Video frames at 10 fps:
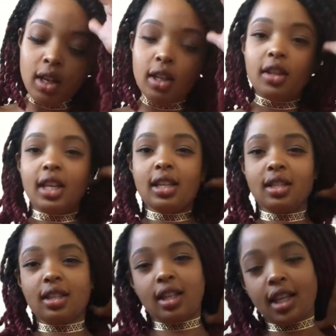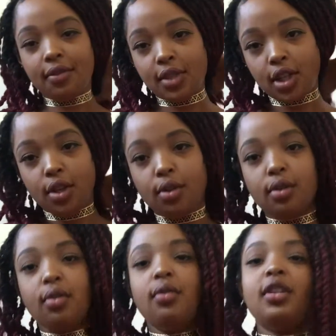This gives
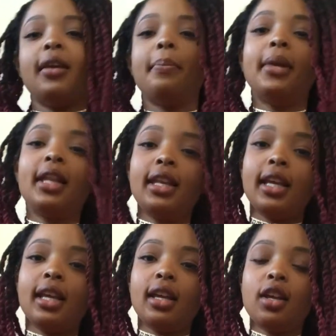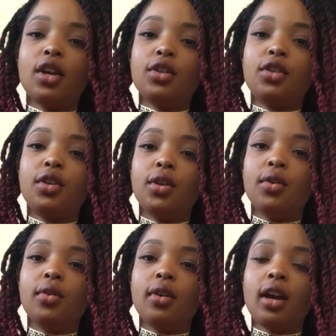you the ability
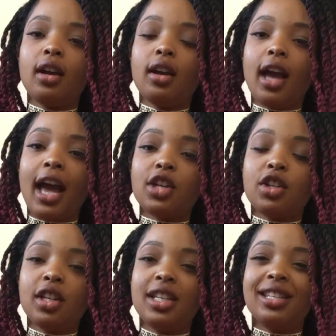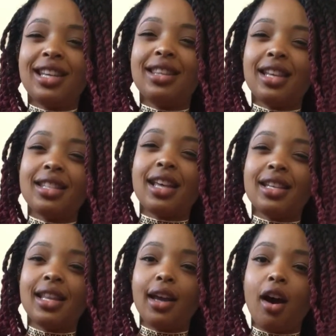to actually see things as
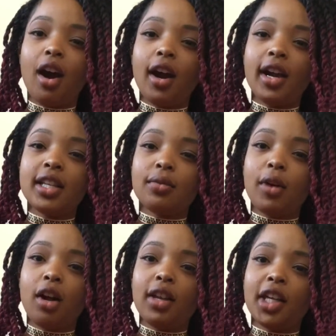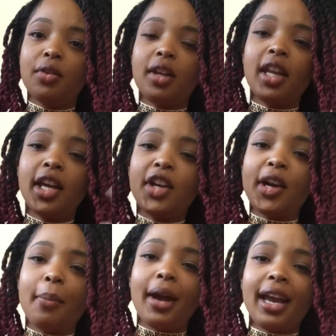they are as well. Like, you clear
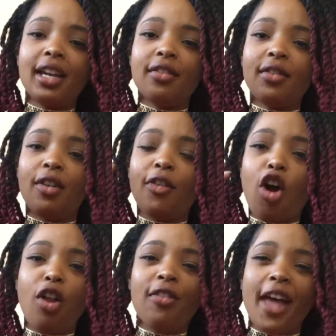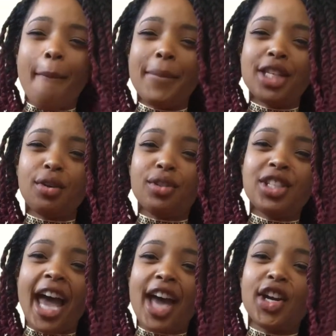your mind of all of that mental
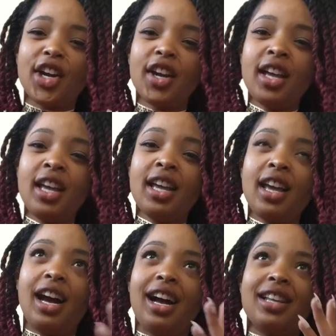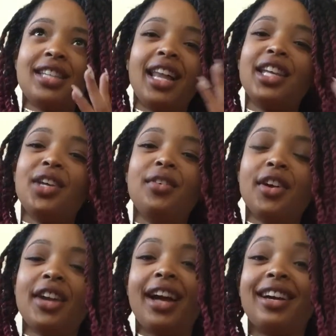chatter telling you
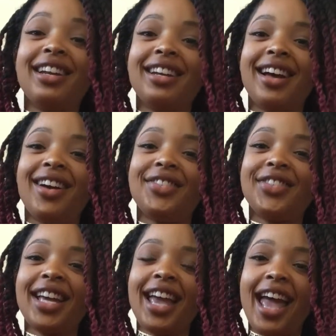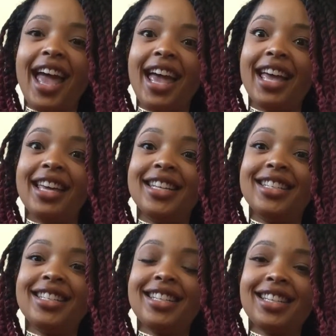you're not good enough.
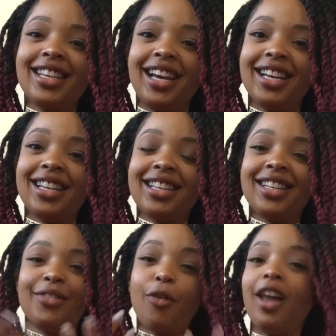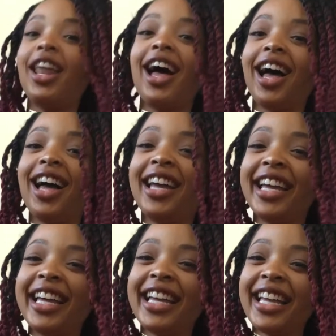And voila,
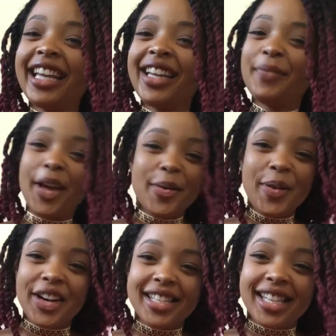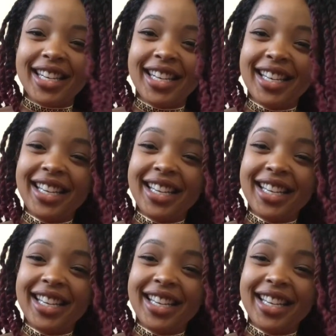better person.